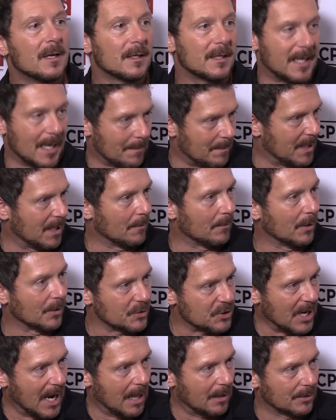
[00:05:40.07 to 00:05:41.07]
can be a real
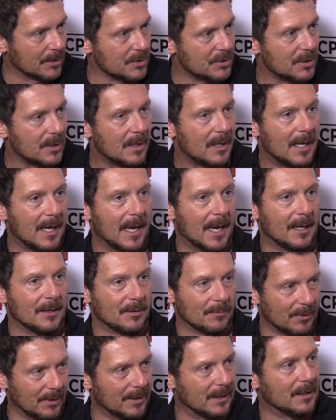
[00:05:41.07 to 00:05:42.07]
challenge. And you
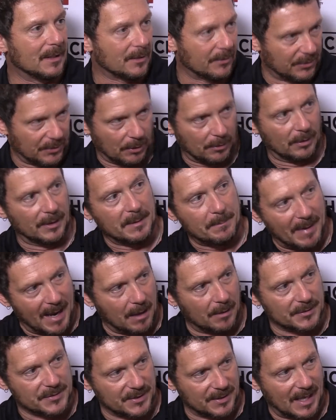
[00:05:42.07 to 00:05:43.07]
really need to thoroughly
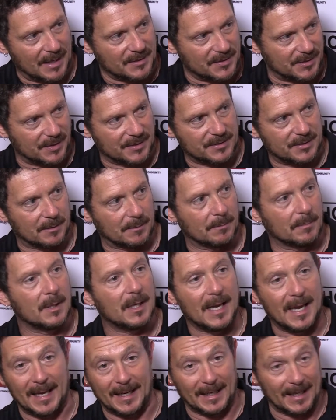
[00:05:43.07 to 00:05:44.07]
balance that system
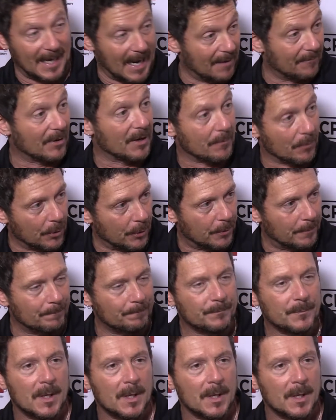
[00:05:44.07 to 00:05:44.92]
and in every room.